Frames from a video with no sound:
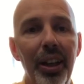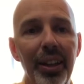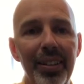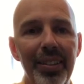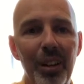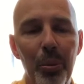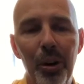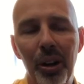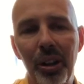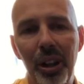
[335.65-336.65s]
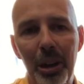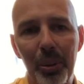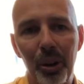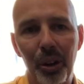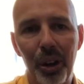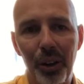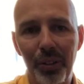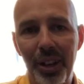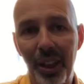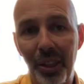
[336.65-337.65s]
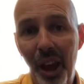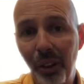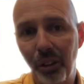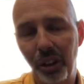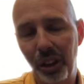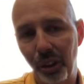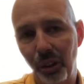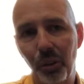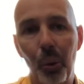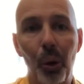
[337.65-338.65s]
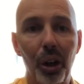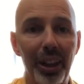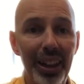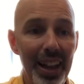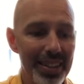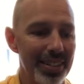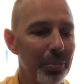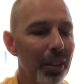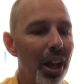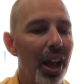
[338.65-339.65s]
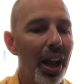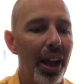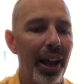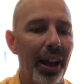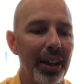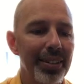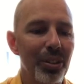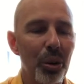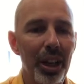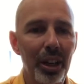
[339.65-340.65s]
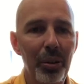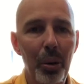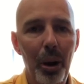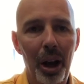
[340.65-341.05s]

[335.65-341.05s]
is somewhere in the neighborhood of 10,000 years or less. And so again,